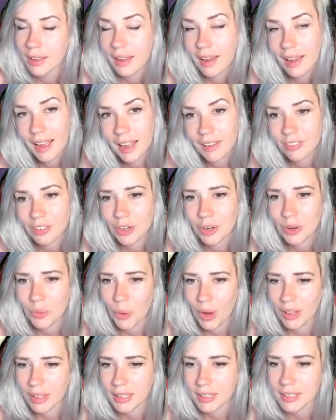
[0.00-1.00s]
I have a
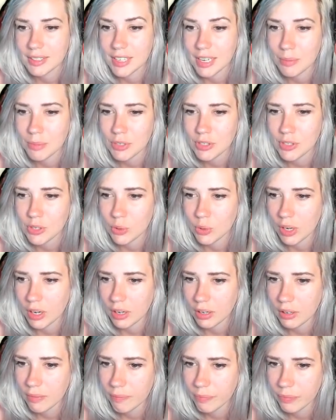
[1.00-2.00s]
koala. His name is
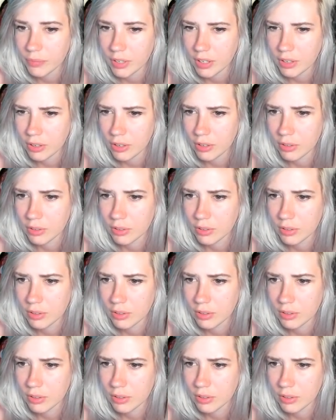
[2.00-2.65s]
Yuko. Oh no.